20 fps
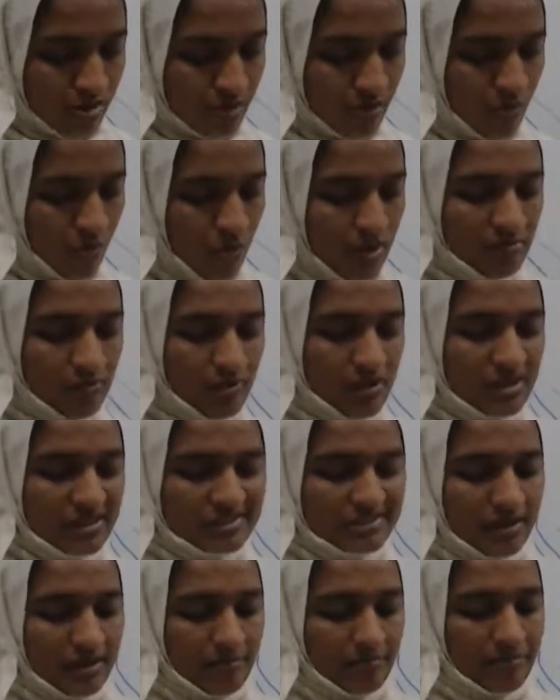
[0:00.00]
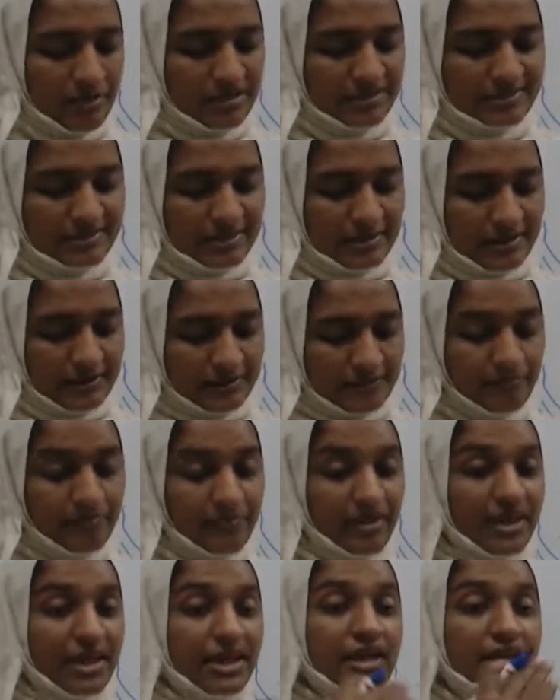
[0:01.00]
one more example is
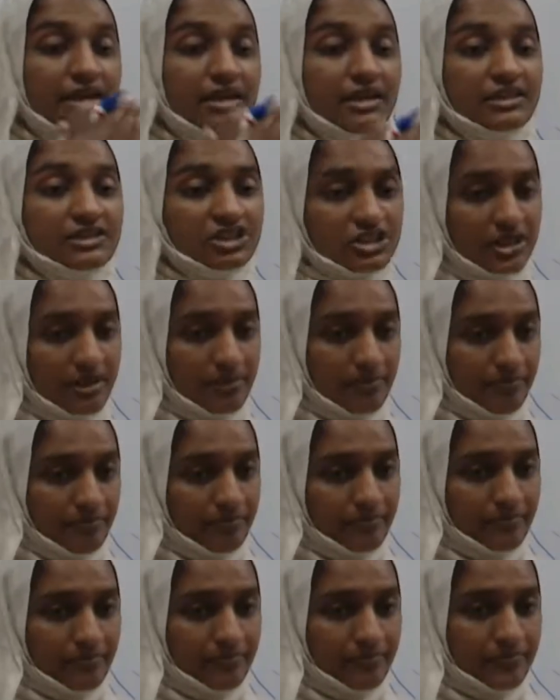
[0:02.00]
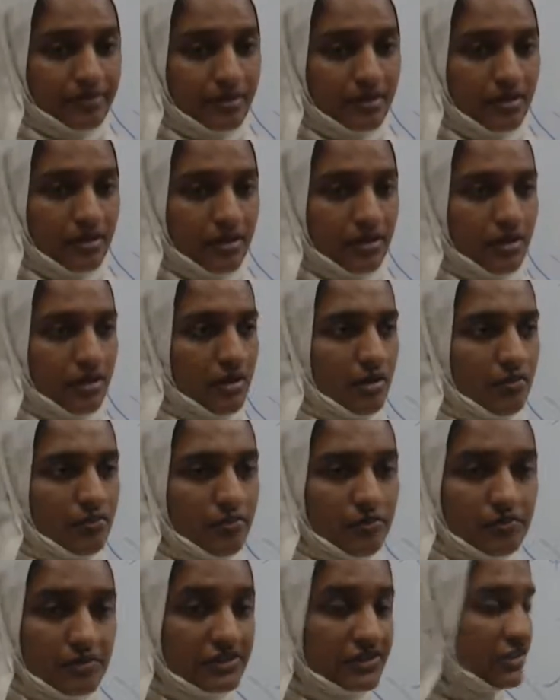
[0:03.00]
there, aerial stem. We will